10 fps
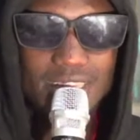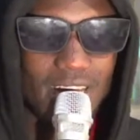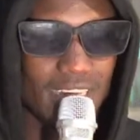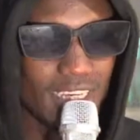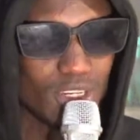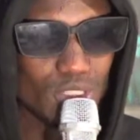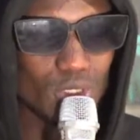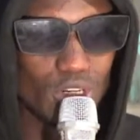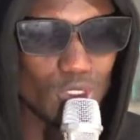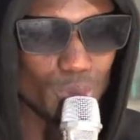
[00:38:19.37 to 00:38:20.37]
they are not
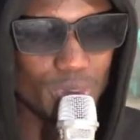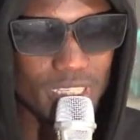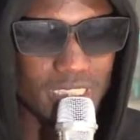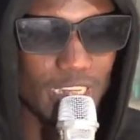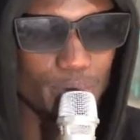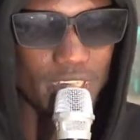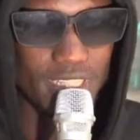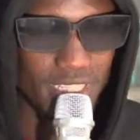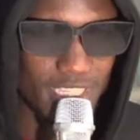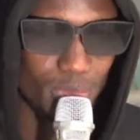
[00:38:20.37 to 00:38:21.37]
going to be sleeping
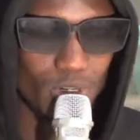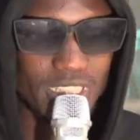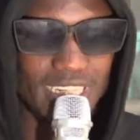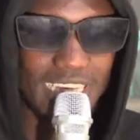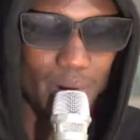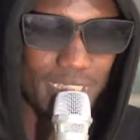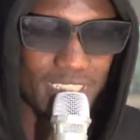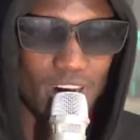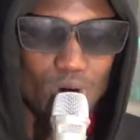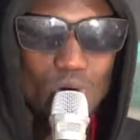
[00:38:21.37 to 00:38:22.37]
in the same hotel
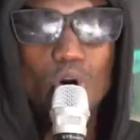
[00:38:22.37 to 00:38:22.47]
yabajirango